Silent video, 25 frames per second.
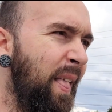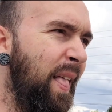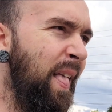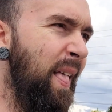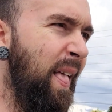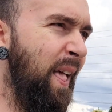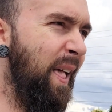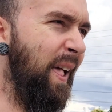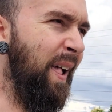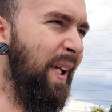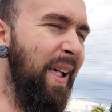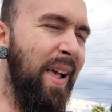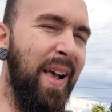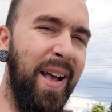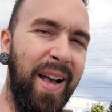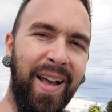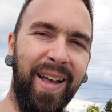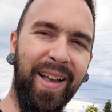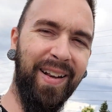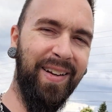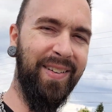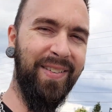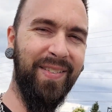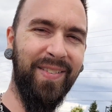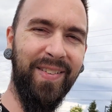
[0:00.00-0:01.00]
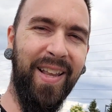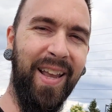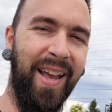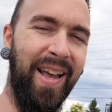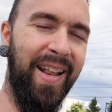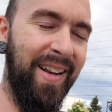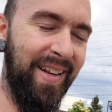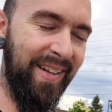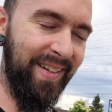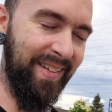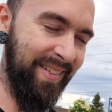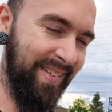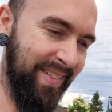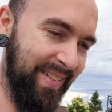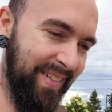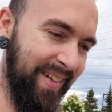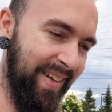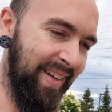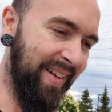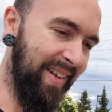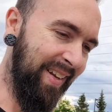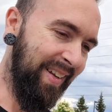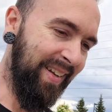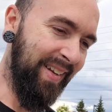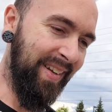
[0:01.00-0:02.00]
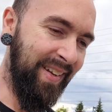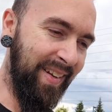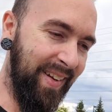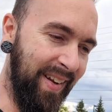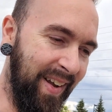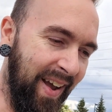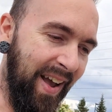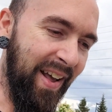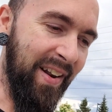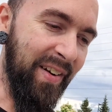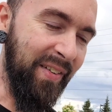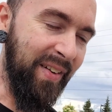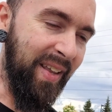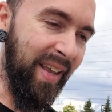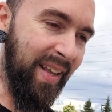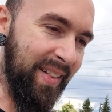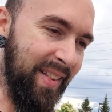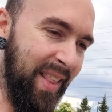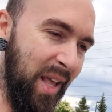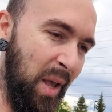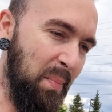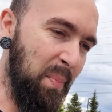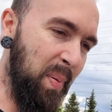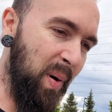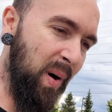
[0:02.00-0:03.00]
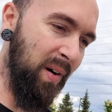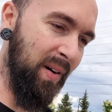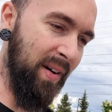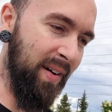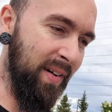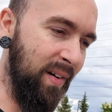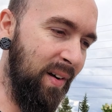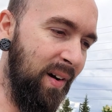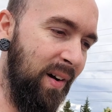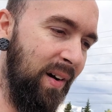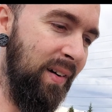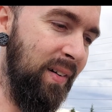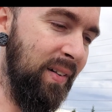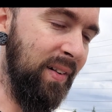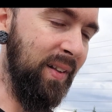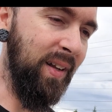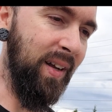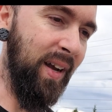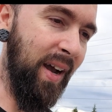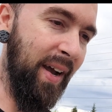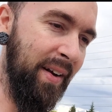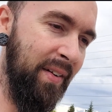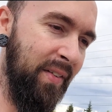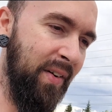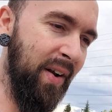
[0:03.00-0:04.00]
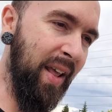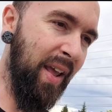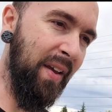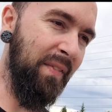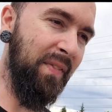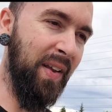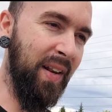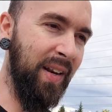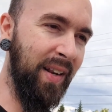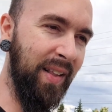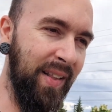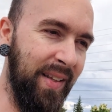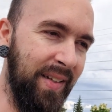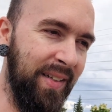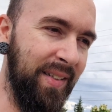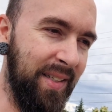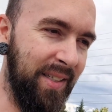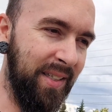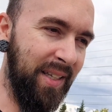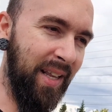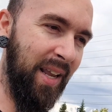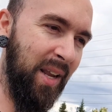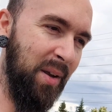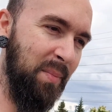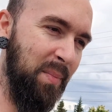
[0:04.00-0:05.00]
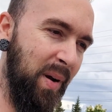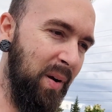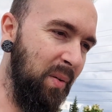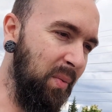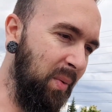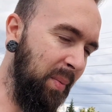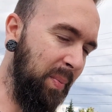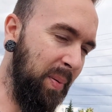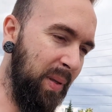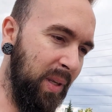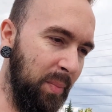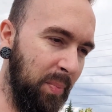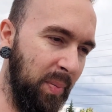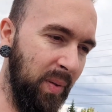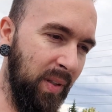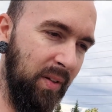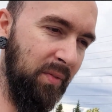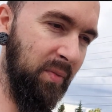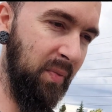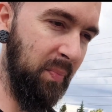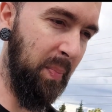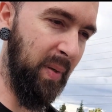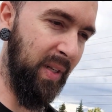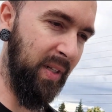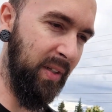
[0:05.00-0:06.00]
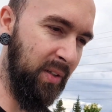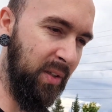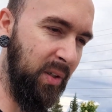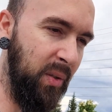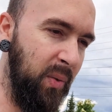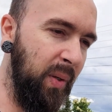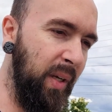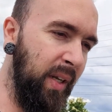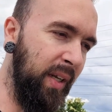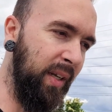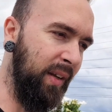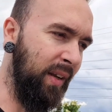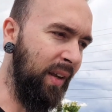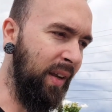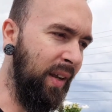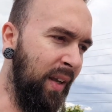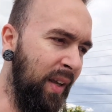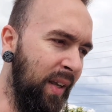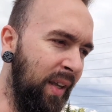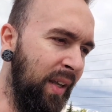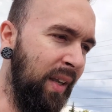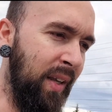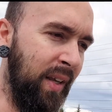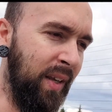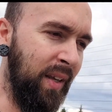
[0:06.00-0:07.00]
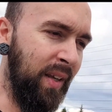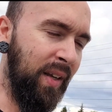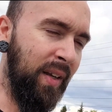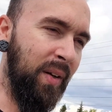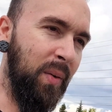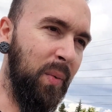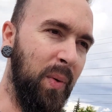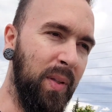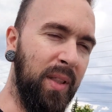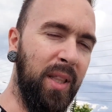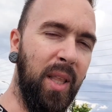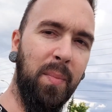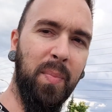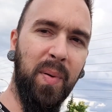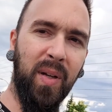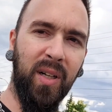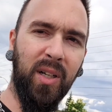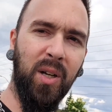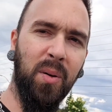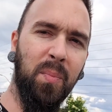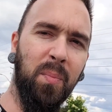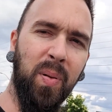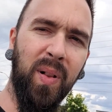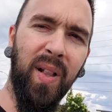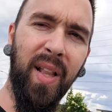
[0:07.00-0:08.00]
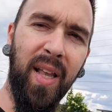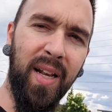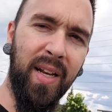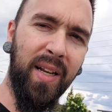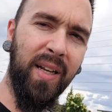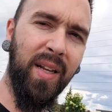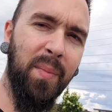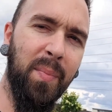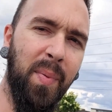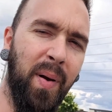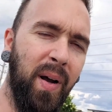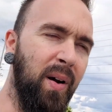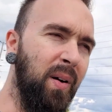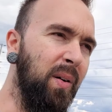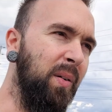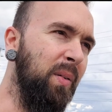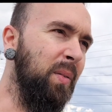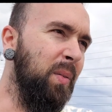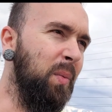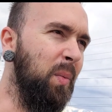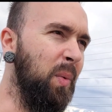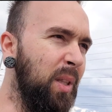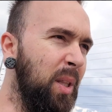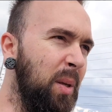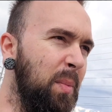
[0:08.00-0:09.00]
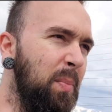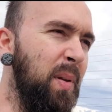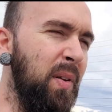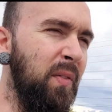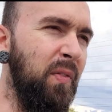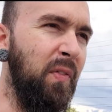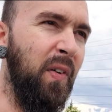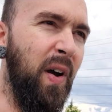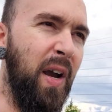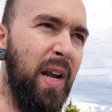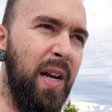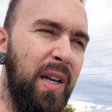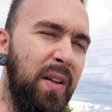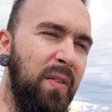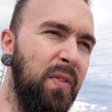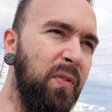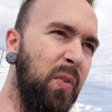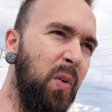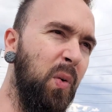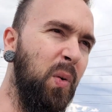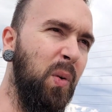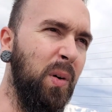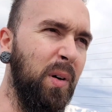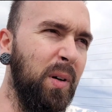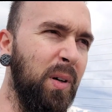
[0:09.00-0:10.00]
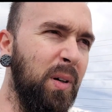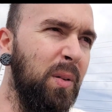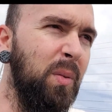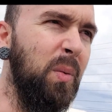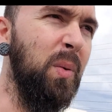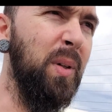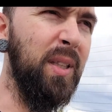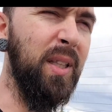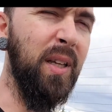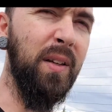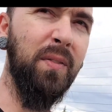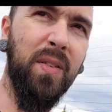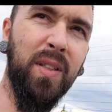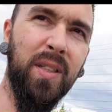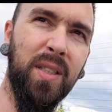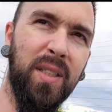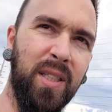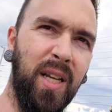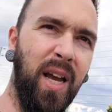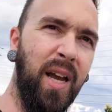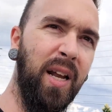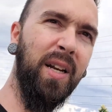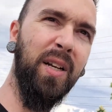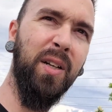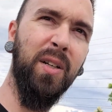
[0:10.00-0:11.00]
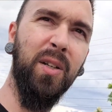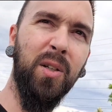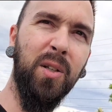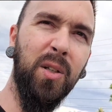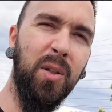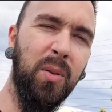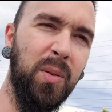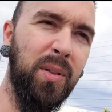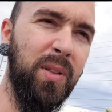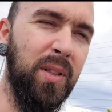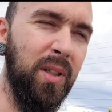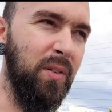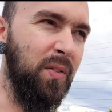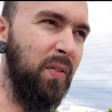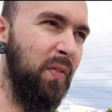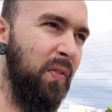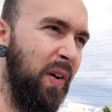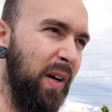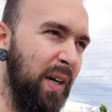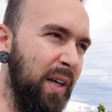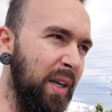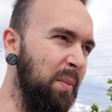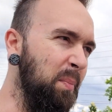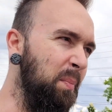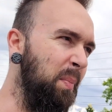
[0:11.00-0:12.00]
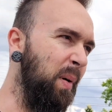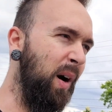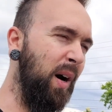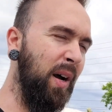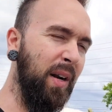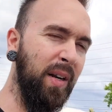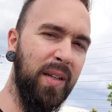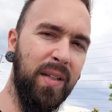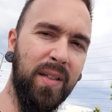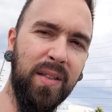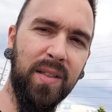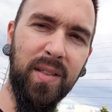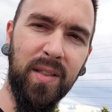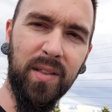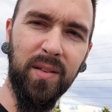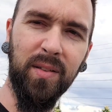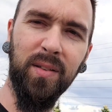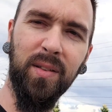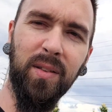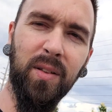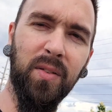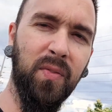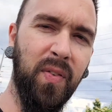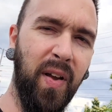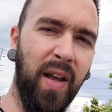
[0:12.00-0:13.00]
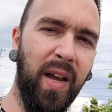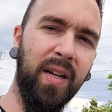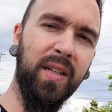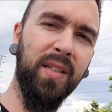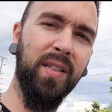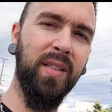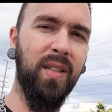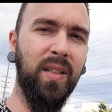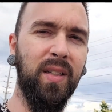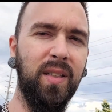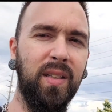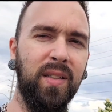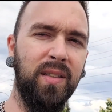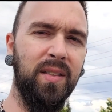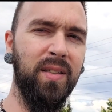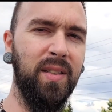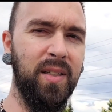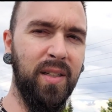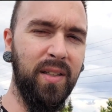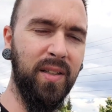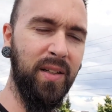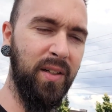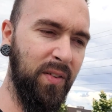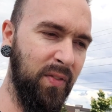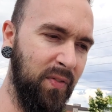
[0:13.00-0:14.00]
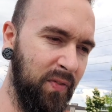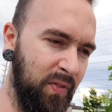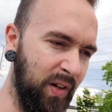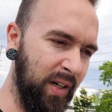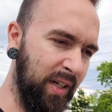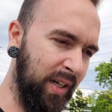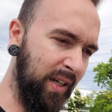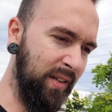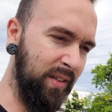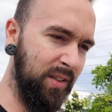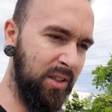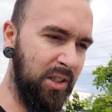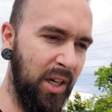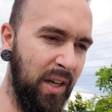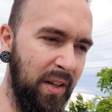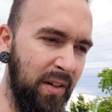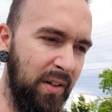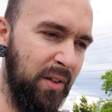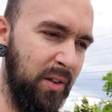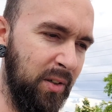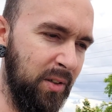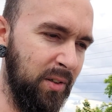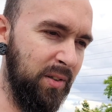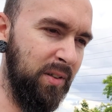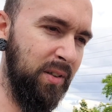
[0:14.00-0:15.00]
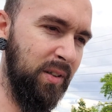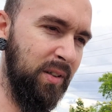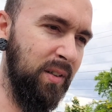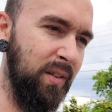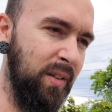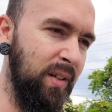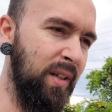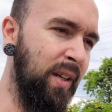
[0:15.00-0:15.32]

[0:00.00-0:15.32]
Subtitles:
I don't get it. I don't get that part at all. I don't have anything to say about what people have been doing, what they've been complaining about, what they've been fighting for, what they've decided to do with their fucking bodies and their vaccines and their fucking genders and